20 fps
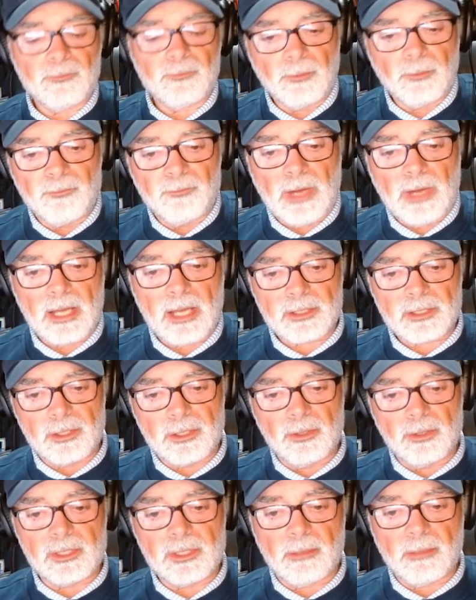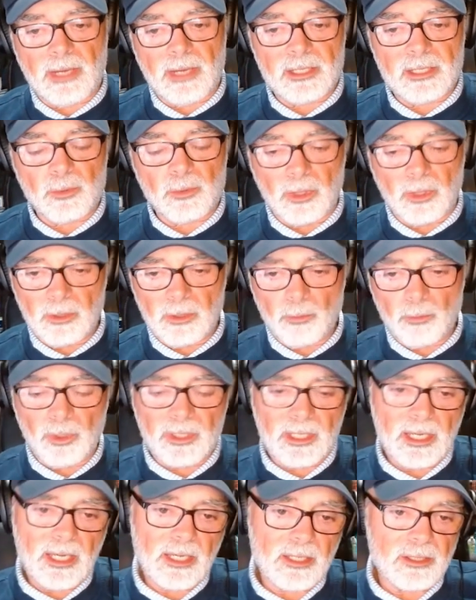from Fox News. Everybody's wondering
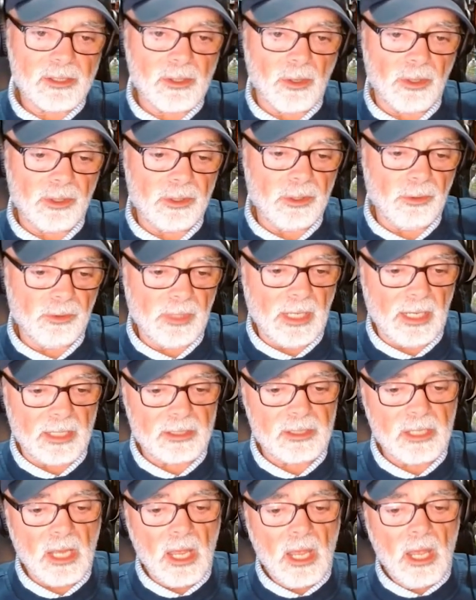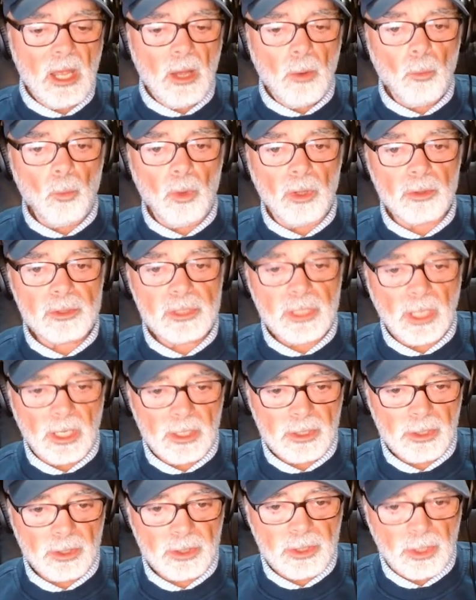what the heck he's going to do next. Well,
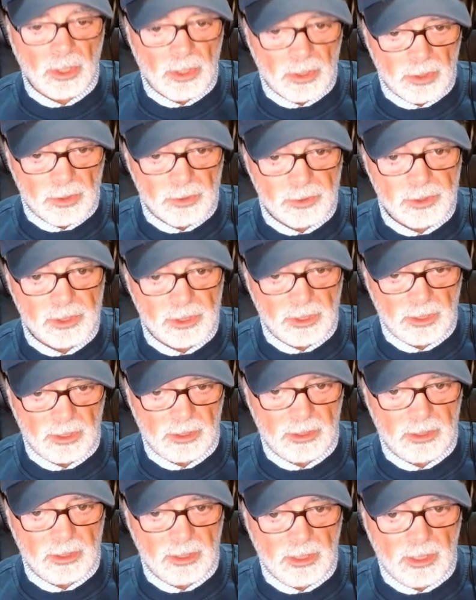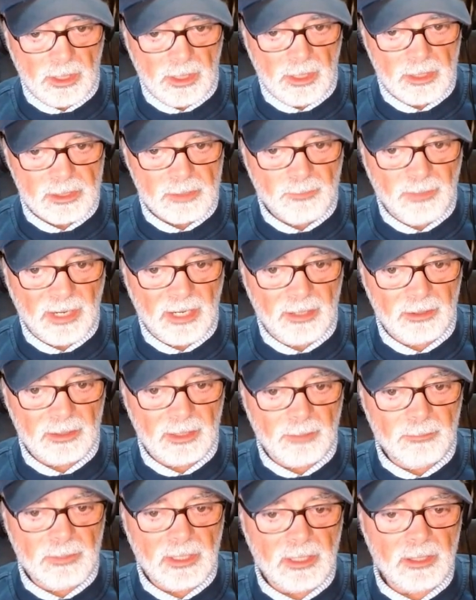Tucker Carlson has
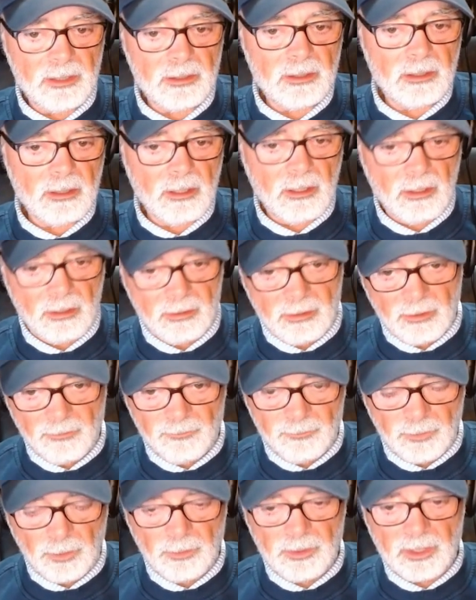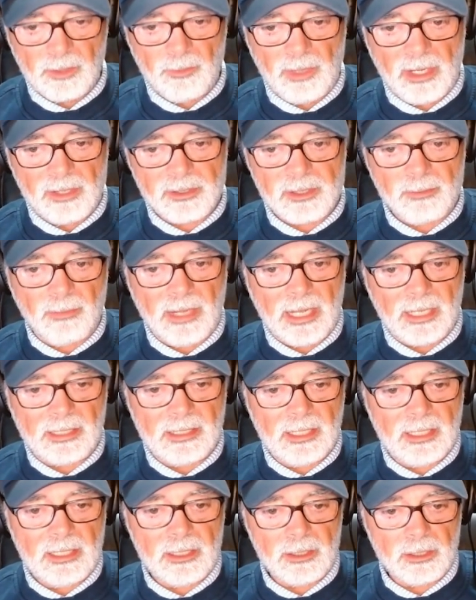apparently been, they're floating around some
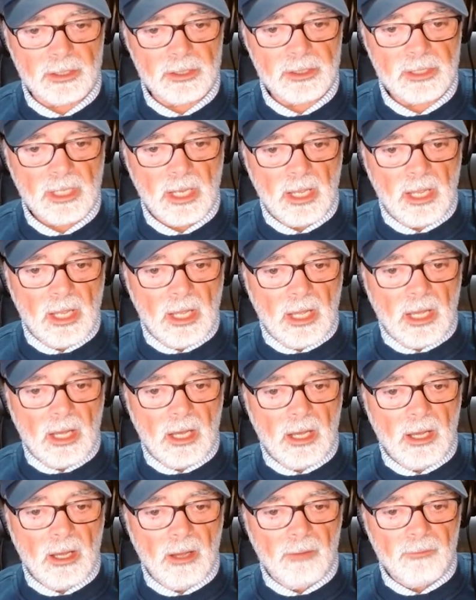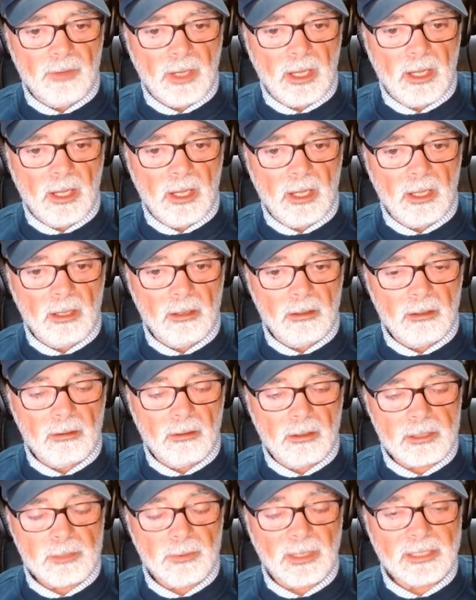ideas of,
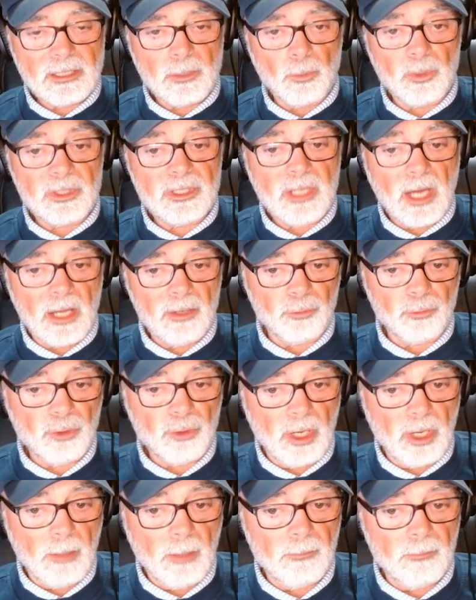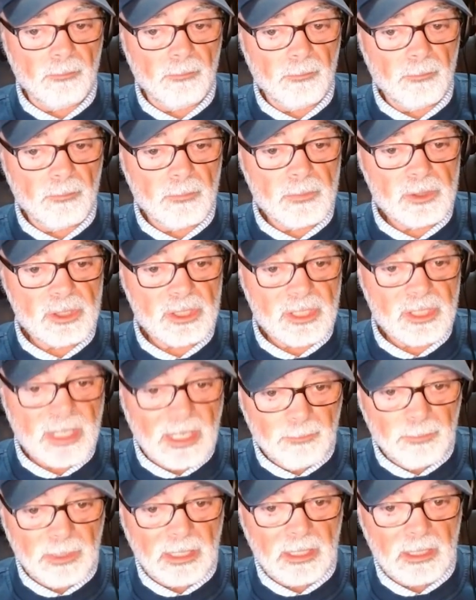especially with Donald Trump,
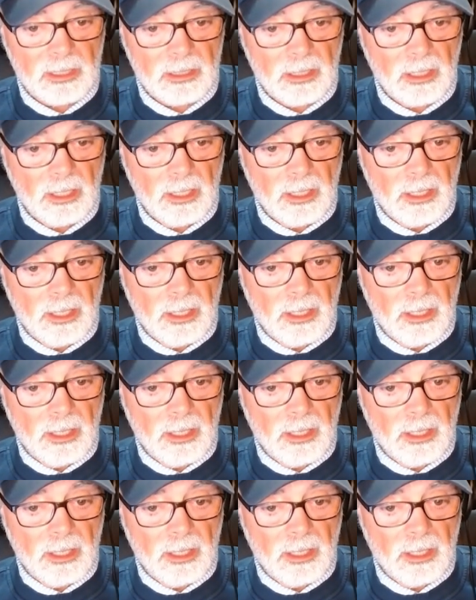skipping